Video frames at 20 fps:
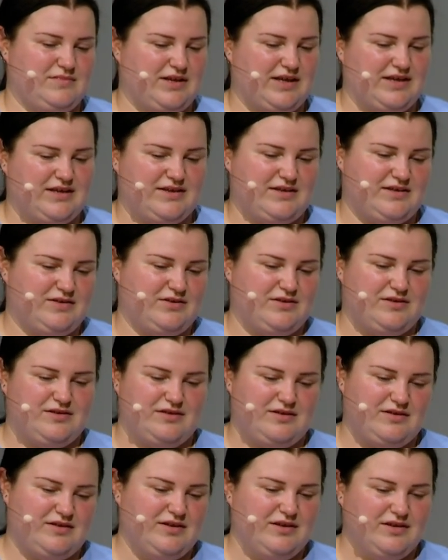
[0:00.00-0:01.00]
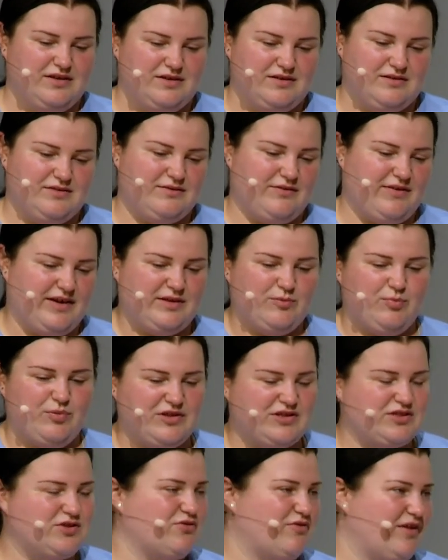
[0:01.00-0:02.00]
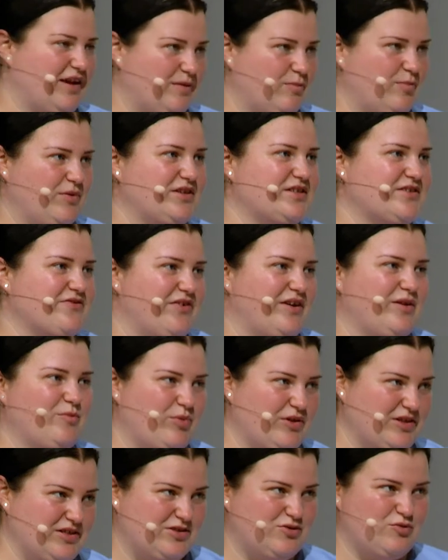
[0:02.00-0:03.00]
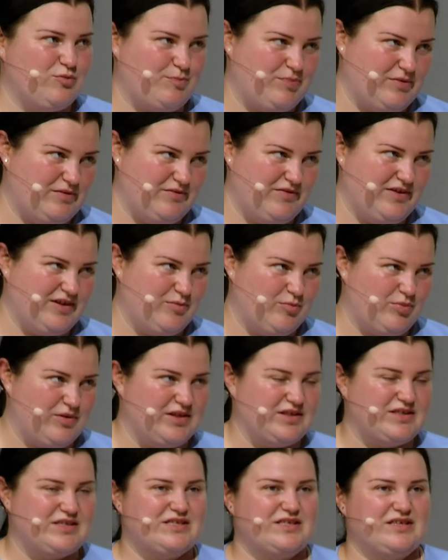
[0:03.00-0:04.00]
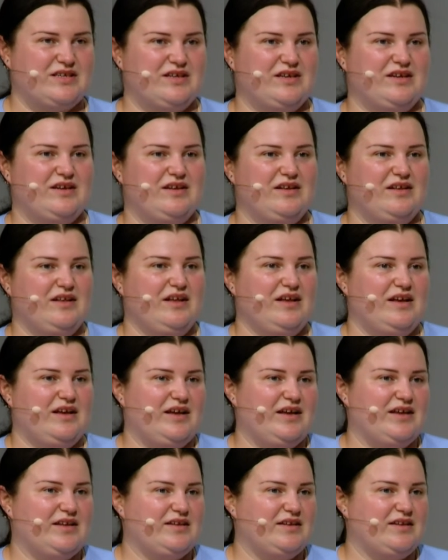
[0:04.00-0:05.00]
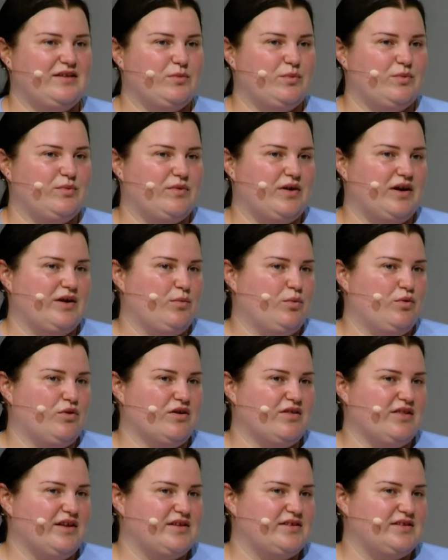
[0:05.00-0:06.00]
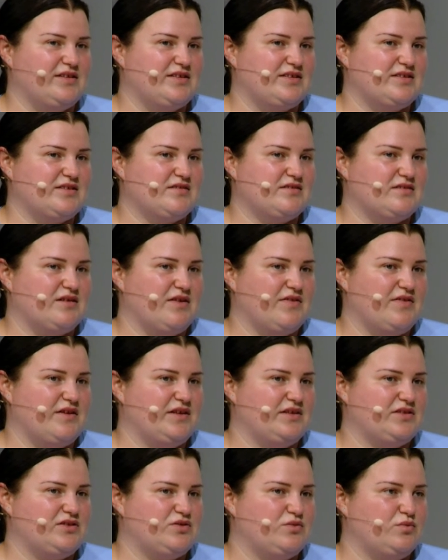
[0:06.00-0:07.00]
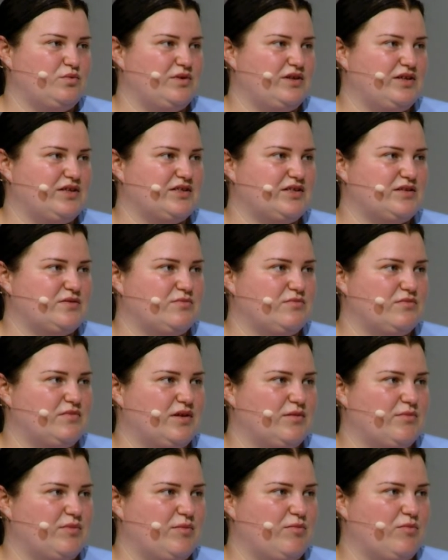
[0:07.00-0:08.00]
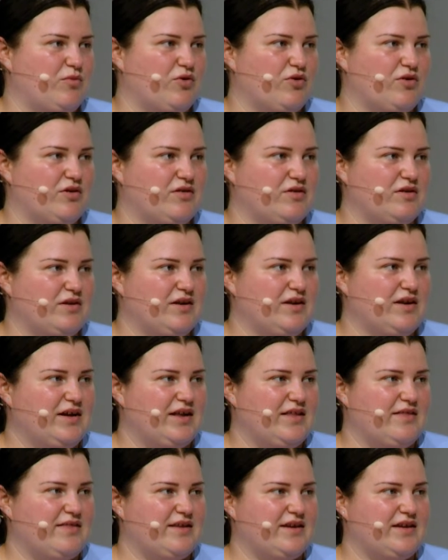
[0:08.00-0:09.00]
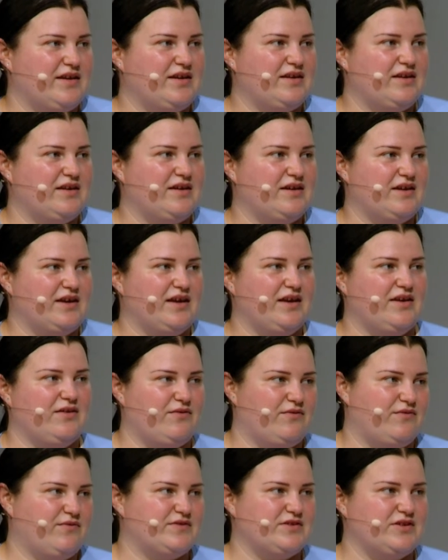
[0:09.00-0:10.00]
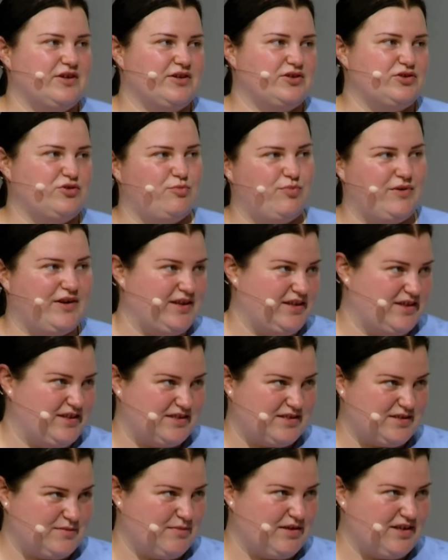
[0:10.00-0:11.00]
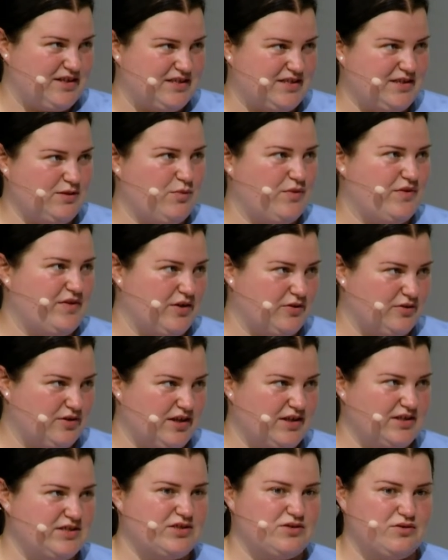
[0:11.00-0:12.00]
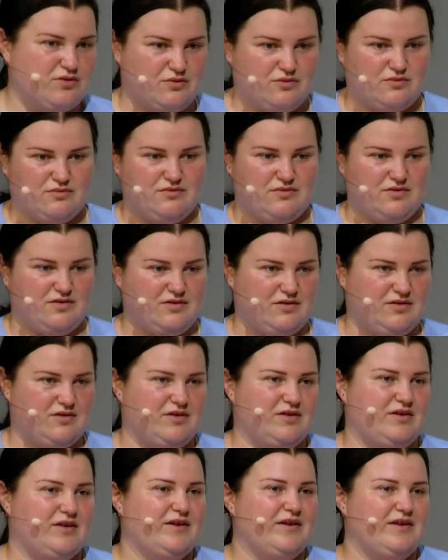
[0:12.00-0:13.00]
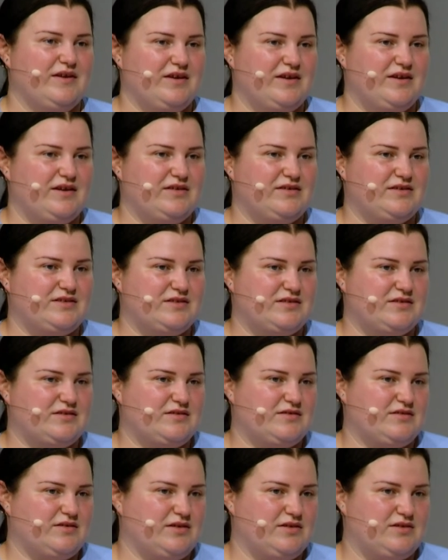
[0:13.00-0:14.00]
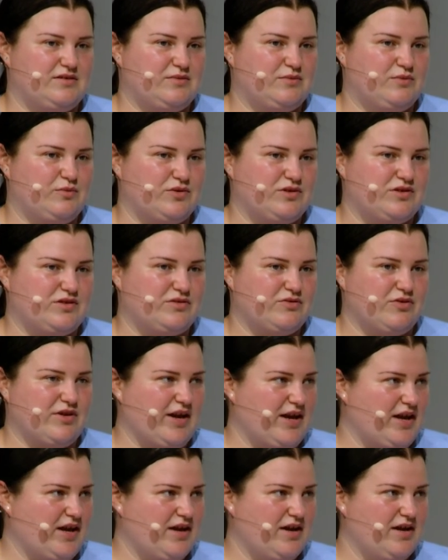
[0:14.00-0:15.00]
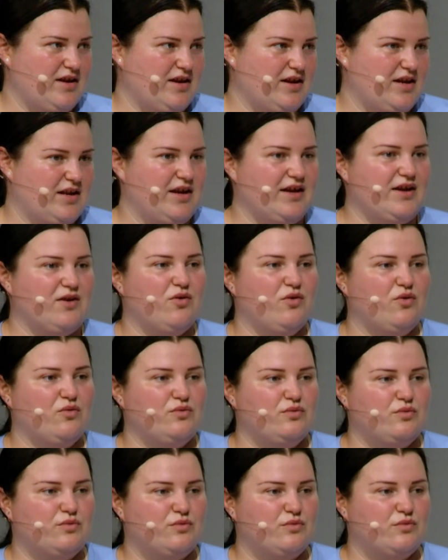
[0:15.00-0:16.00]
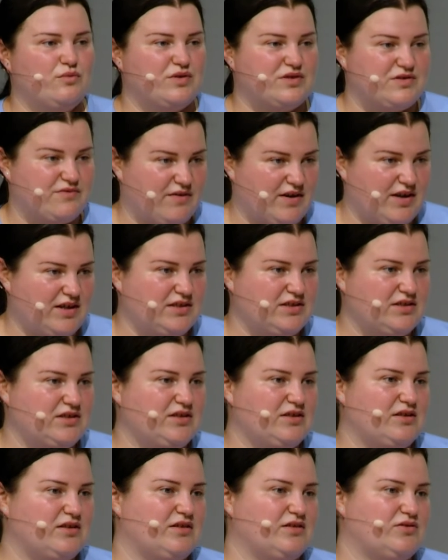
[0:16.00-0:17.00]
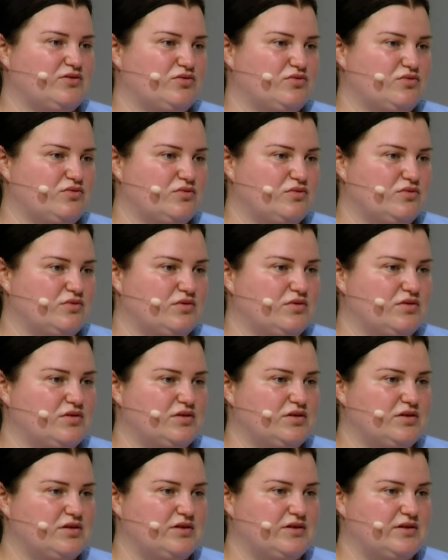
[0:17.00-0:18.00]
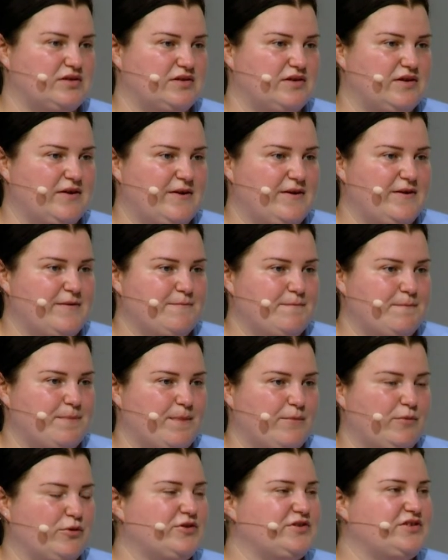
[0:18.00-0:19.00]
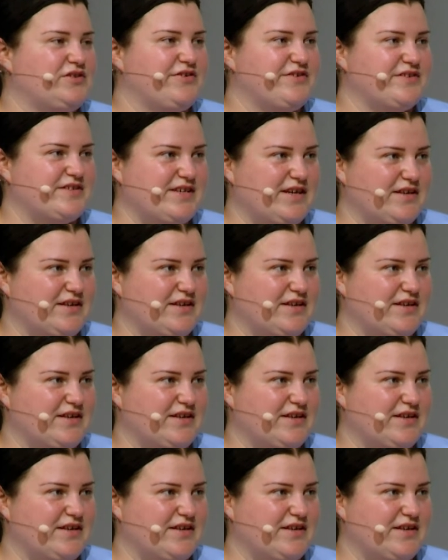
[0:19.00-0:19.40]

like uh, red pills to red pills, green pills to green pills. Uh, and I work like this, I think, two weeks, maybe more. And then uh, Kyiv started to bring this medicine without us, so uh, it's, it was okay. And I go with friend uh, to uh, volunteering